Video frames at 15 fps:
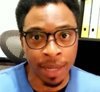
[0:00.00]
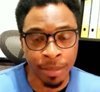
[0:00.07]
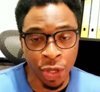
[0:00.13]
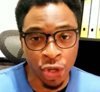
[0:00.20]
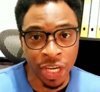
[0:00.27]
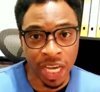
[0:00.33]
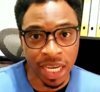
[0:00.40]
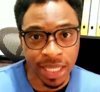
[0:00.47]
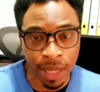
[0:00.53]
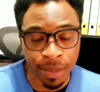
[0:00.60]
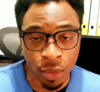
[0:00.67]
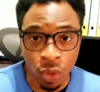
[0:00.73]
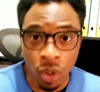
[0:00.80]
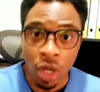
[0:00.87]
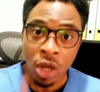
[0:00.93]
them when you get
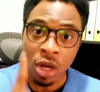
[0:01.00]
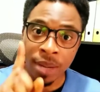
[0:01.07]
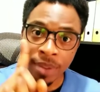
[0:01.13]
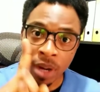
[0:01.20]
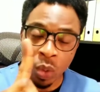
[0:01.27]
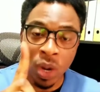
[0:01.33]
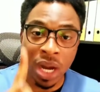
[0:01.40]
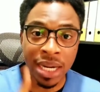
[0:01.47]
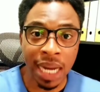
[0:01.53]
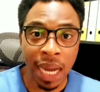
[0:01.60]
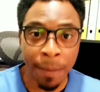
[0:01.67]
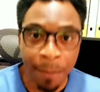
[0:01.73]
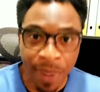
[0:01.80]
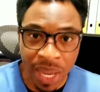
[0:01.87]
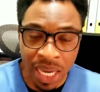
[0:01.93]
them. Number one,
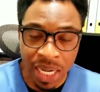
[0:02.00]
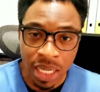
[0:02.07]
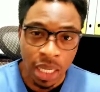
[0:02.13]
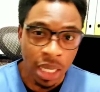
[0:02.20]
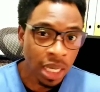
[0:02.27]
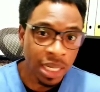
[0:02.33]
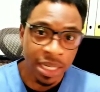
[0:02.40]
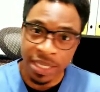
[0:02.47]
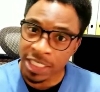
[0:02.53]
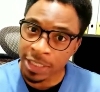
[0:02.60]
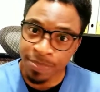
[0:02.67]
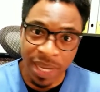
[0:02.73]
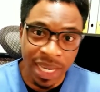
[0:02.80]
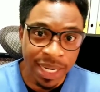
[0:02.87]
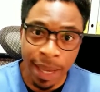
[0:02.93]
now pain. This
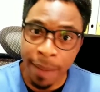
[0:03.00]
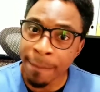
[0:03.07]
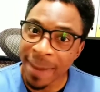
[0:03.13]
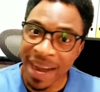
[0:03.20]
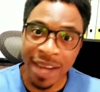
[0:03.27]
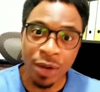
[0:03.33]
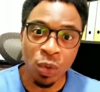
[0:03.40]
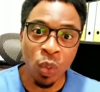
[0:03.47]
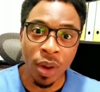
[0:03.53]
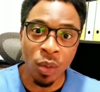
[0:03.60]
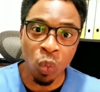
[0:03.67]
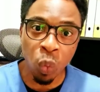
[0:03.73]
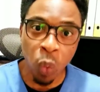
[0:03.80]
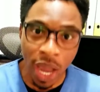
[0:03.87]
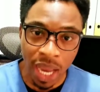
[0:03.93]
pain, they bad
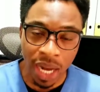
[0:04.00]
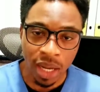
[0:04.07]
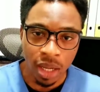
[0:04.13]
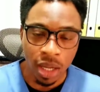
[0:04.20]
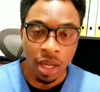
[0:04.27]
well.